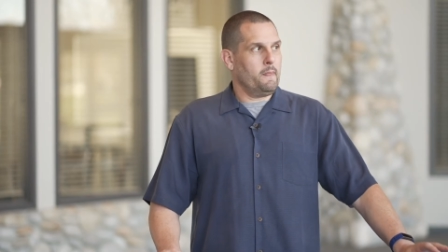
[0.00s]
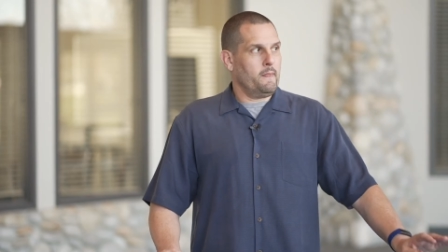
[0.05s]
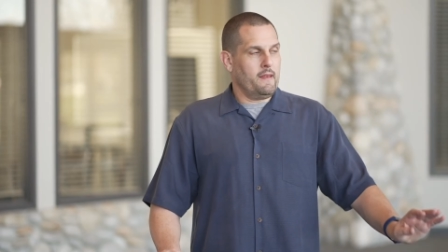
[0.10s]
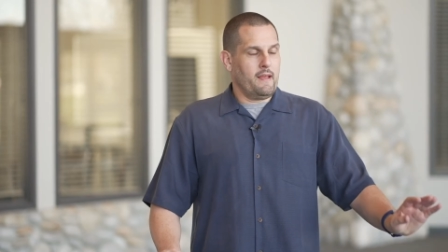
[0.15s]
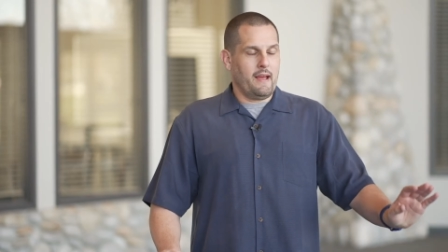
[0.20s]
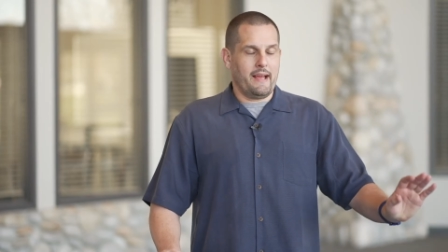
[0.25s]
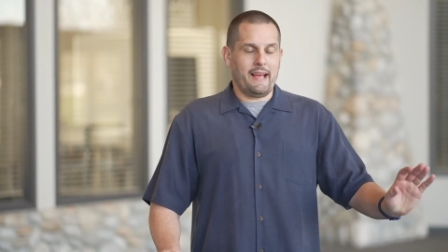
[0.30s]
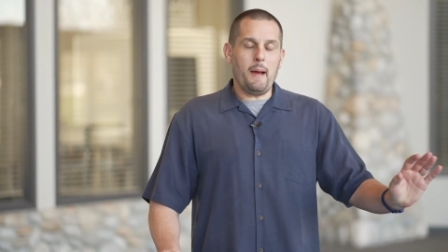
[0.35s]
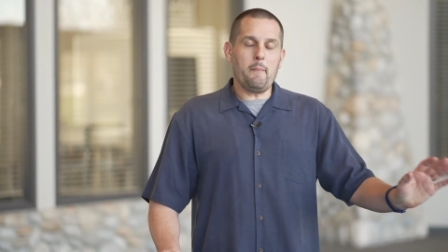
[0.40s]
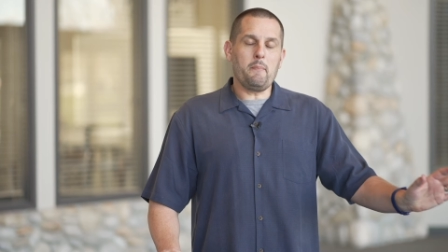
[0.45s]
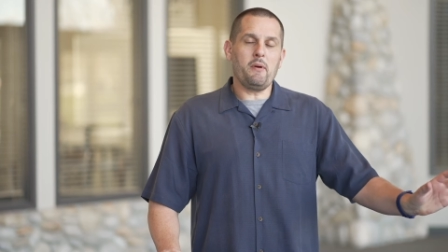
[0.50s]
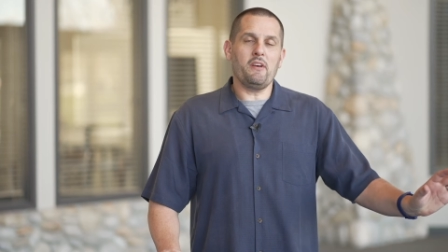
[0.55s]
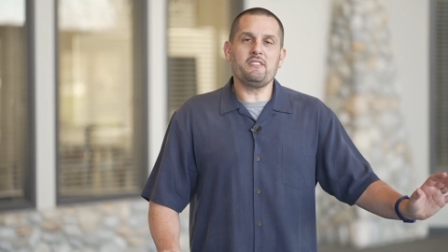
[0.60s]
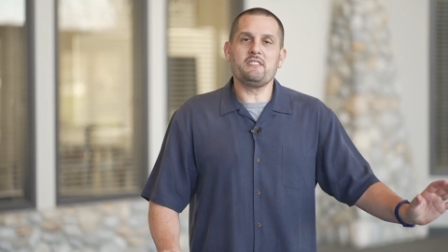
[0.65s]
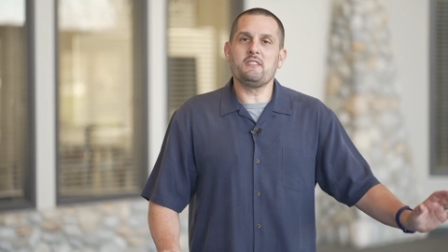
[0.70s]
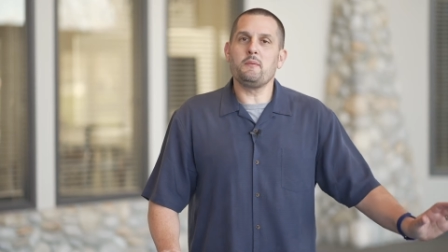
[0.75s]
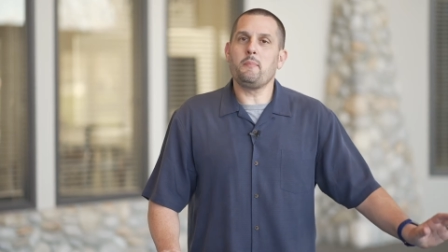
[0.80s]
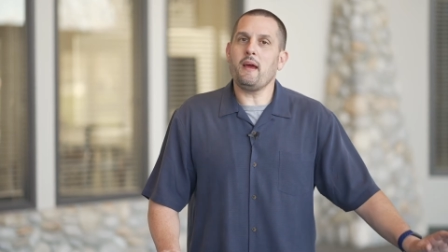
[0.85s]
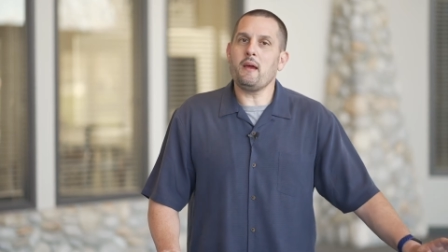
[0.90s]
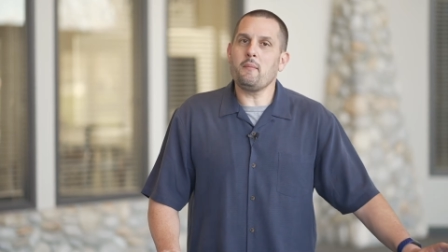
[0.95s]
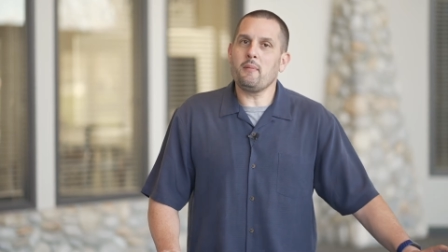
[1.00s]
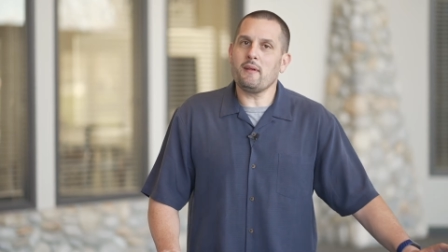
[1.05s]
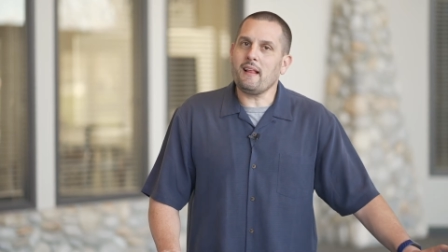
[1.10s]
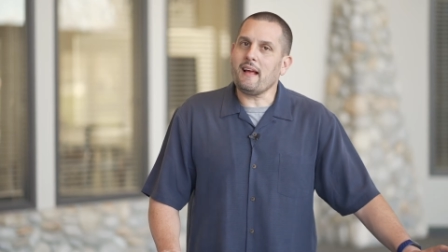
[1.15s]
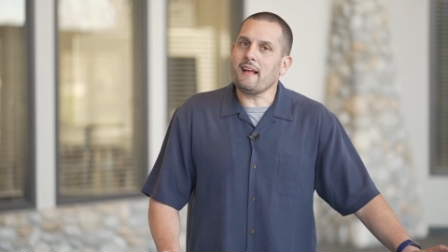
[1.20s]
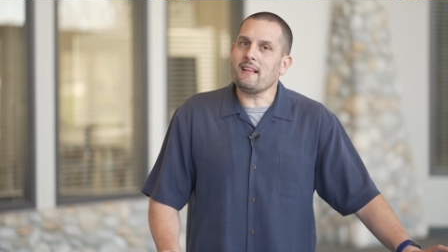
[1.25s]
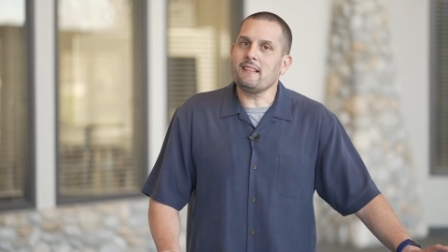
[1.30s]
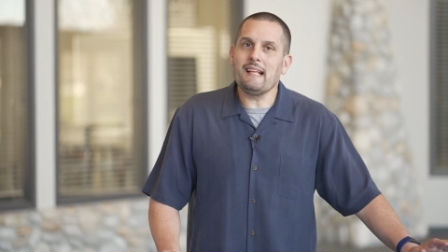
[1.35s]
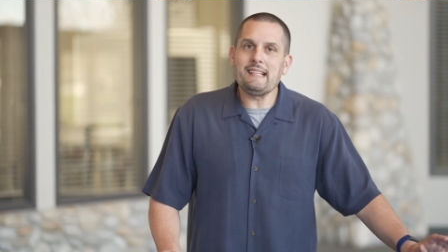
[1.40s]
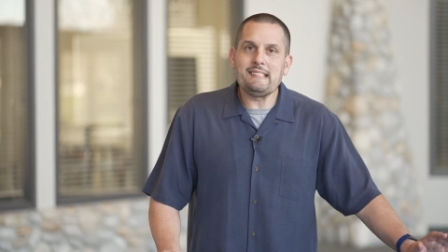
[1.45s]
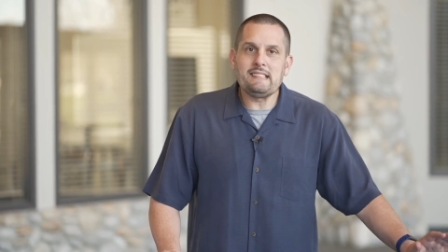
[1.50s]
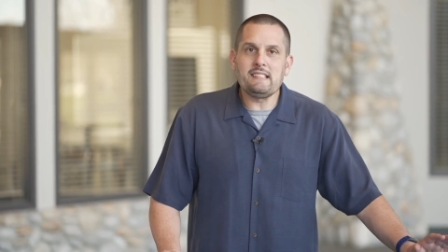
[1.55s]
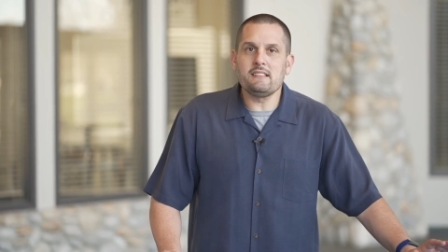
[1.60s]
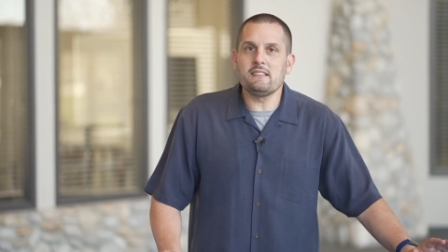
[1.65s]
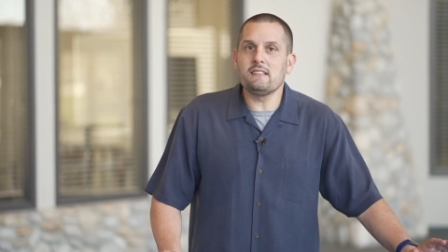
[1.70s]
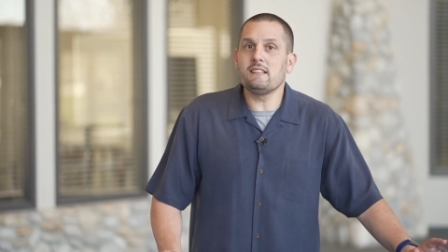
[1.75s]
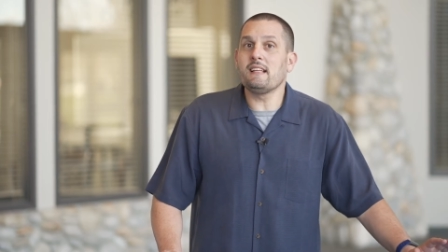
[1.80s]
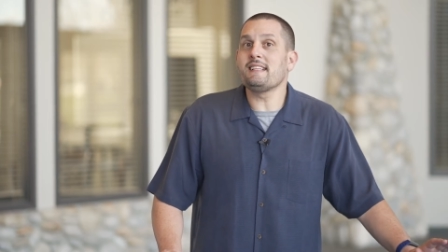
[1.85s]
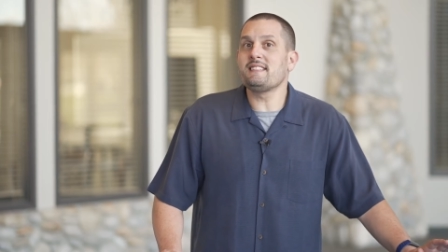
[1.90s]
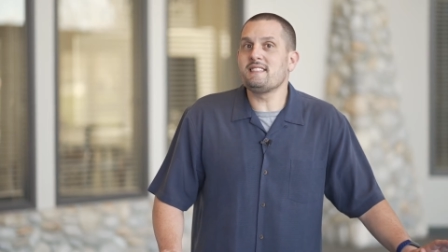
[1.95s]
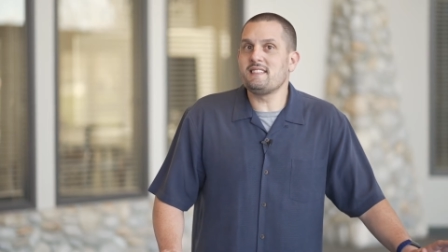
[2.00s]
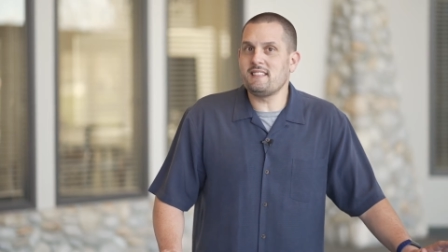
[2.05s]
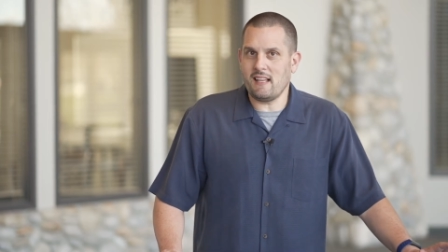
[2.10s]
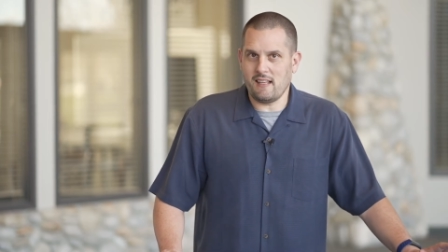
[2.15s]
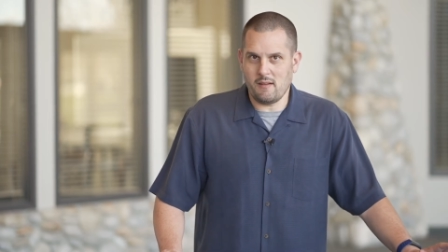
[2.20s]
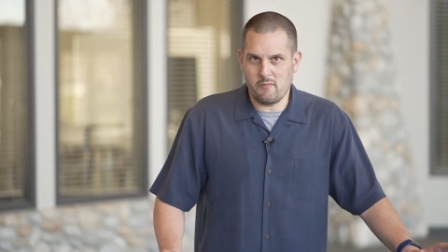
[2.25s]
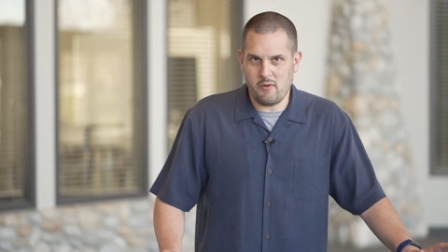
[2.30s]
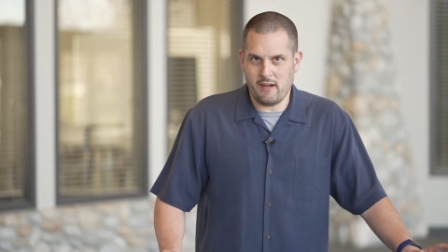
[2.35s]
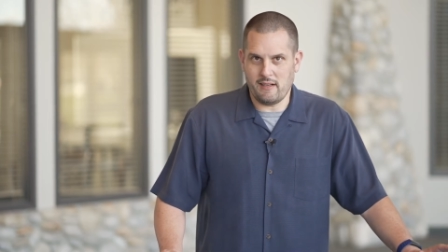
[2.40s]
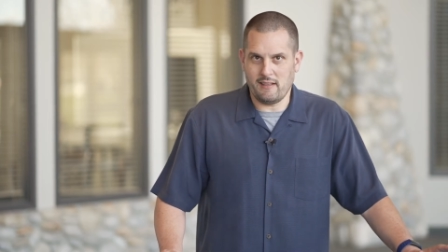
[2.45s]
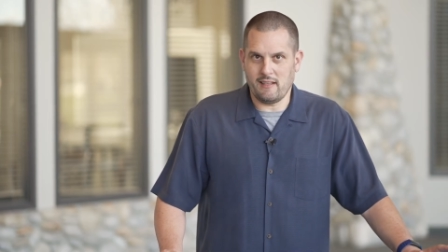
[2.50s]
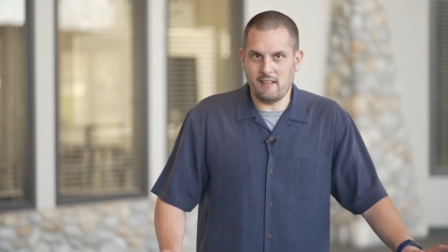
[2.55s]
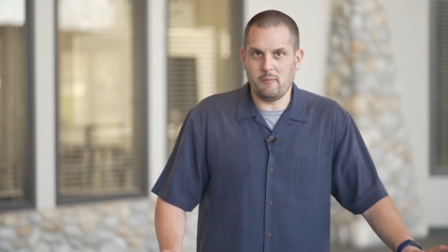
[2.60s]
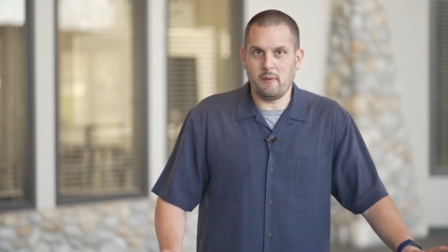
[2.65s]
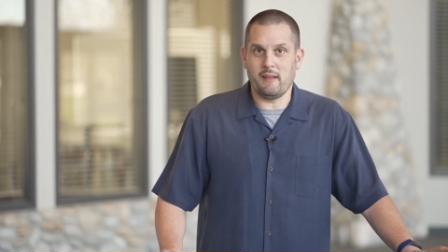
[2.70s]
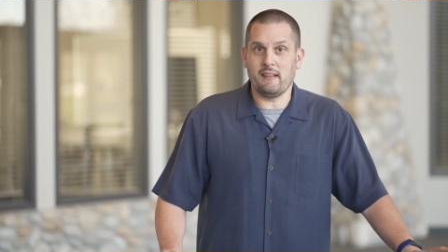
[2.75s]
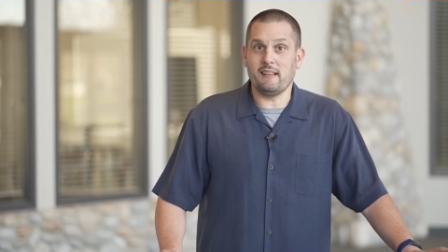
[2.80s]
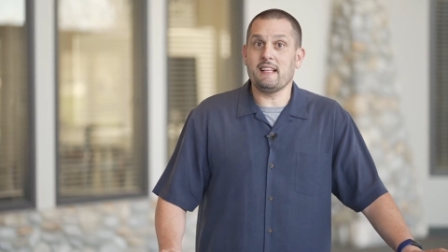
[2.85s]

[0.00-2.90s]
I got bills to pay, but like, let's celebrate a little bit.